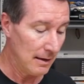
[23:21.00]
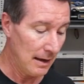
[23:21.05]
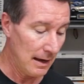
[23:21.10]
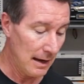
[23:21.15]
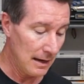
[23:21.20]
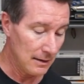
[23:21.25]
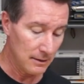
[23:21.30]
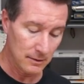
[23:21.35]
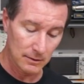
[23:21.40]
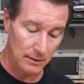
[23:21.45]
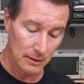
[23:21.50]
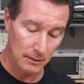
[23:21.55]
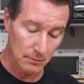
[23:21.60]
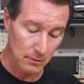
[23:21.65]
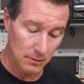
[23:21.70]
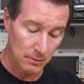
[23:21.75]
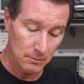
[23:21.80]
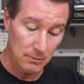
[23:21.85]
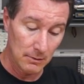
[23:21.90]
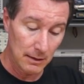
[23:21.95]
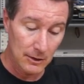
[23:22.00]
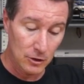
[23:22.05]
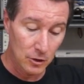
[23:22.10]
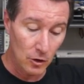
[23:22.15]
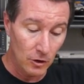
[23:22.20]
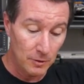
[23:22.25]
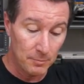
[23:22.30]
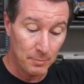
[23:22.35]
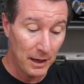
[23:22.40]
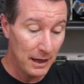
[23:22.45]
And it
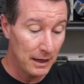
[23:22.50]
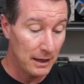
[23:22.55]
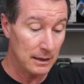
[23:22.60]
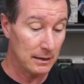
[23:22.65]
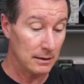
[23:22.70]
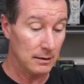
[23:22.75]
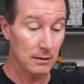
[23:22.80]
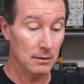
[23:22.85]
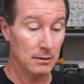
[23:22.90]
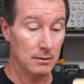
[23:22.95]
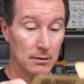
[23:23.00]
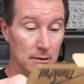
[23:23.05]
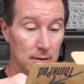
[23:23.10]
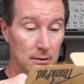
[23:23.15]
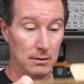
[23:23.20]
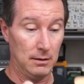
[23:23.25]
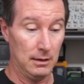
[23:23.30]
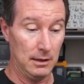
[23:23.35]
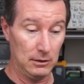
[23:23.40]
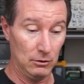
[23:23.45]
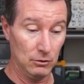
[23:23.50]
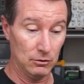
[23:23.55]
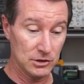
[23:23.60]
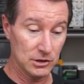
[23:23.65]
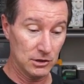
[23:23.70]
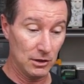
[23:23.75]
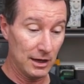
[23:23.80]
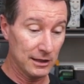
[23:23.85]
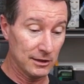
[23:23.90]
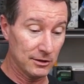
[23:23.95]
could be. It
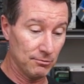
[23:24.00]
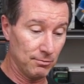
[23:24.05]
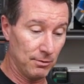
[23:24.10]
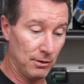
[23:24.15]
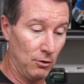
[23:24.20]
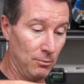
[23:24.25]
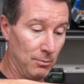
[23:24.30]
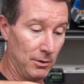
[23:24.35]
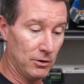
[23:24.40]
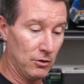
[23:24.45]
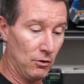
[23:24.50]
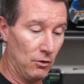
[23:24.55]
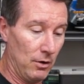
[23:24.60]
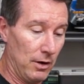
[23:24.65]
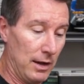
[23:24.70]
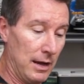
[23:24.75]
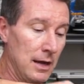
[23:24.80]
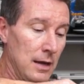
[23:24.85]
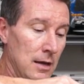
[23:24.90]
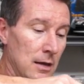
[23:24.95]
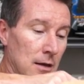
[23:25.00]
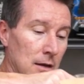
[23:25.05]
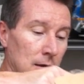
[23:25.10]
looks like the real McCoy.